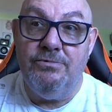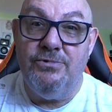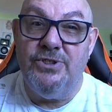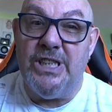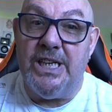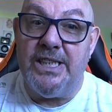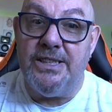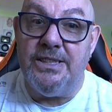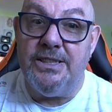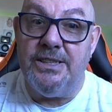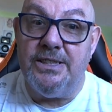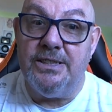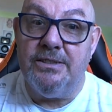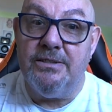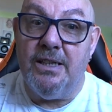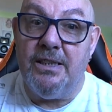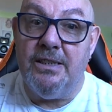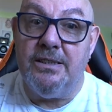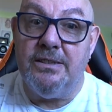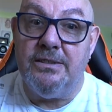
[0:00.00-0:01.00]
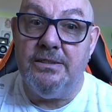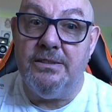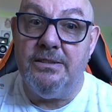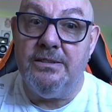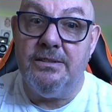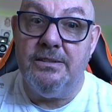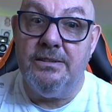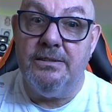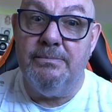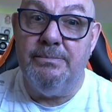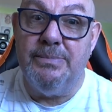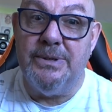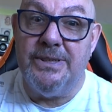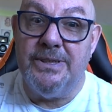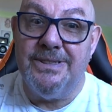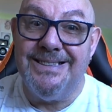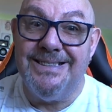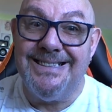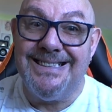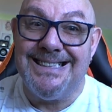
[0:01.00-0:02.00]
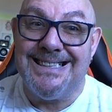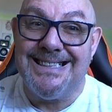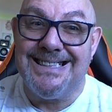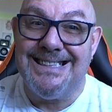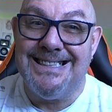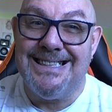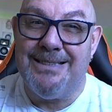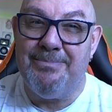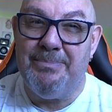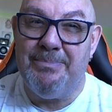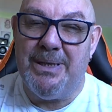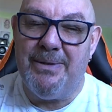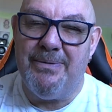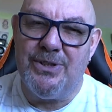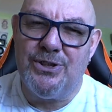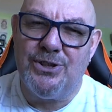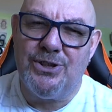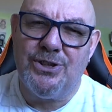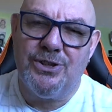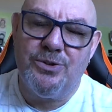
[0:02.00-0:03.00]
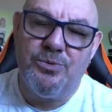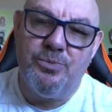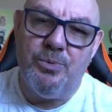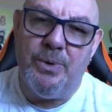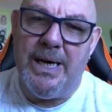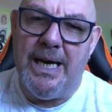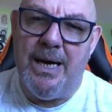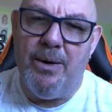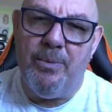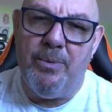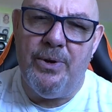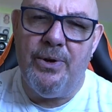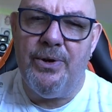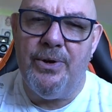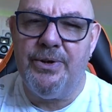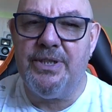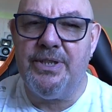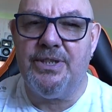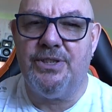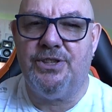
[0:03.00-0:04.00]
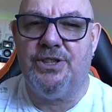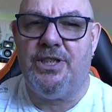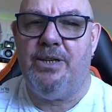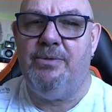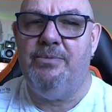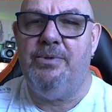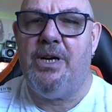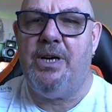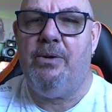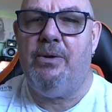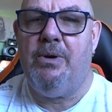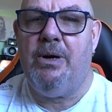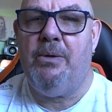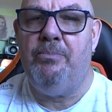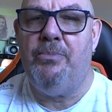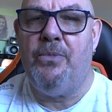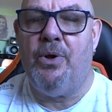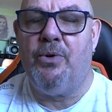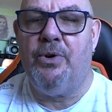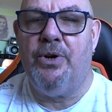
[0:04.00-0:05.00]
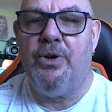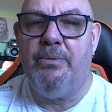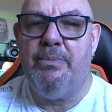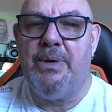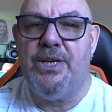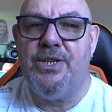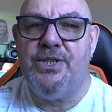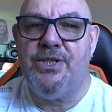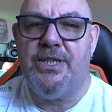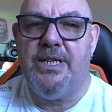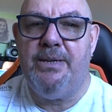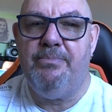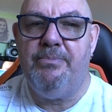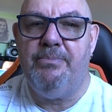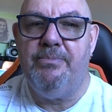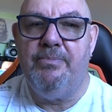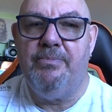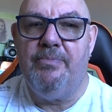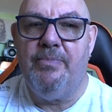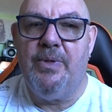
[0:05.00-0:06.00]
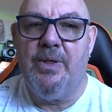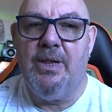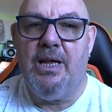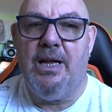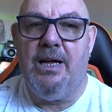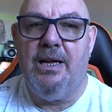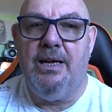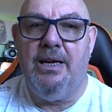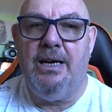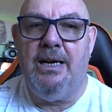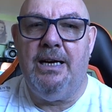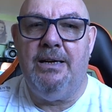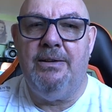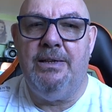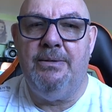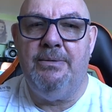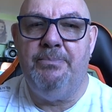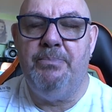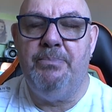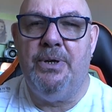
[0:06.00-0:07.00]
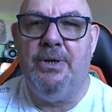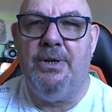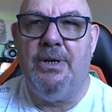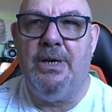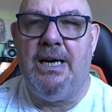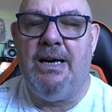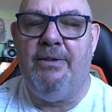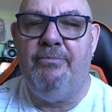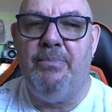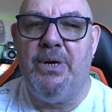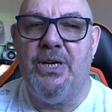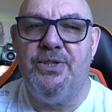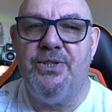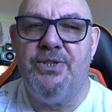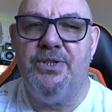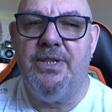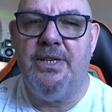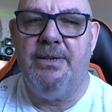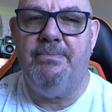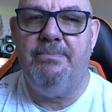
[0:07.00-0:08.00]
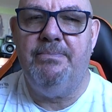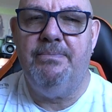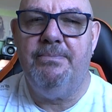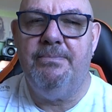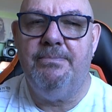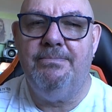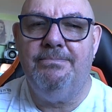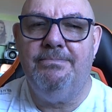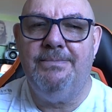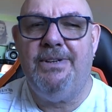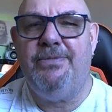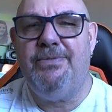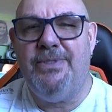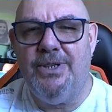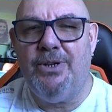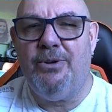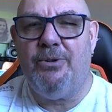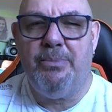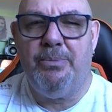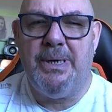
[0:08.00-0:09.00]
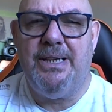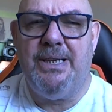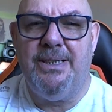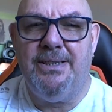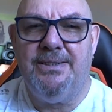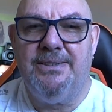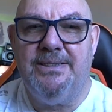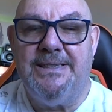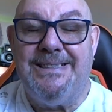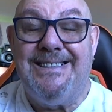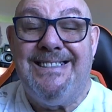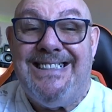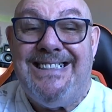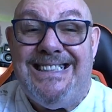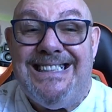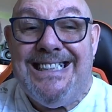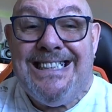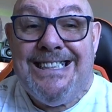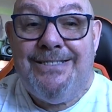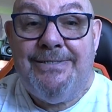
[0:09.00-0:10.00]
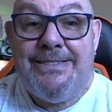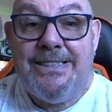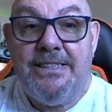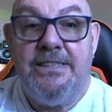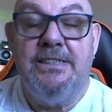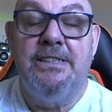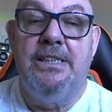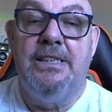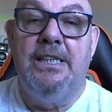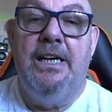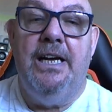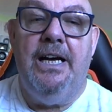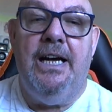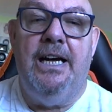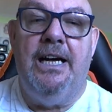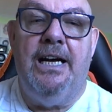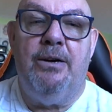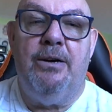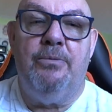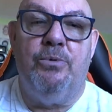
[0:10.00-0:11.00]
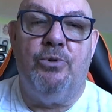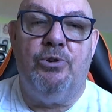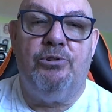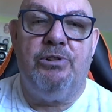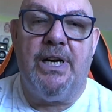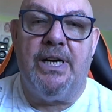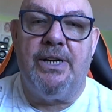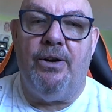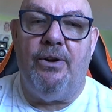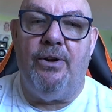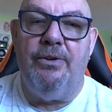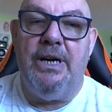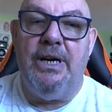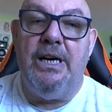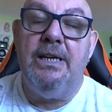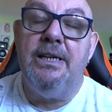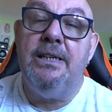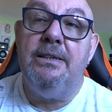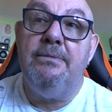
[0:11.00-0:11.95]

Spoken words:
Jay Hayes, but that's now a bit of a swear word, so no, I'm not going to mention him, but I've mentioned him, if you know what I mean. Anyway, we'll crack on.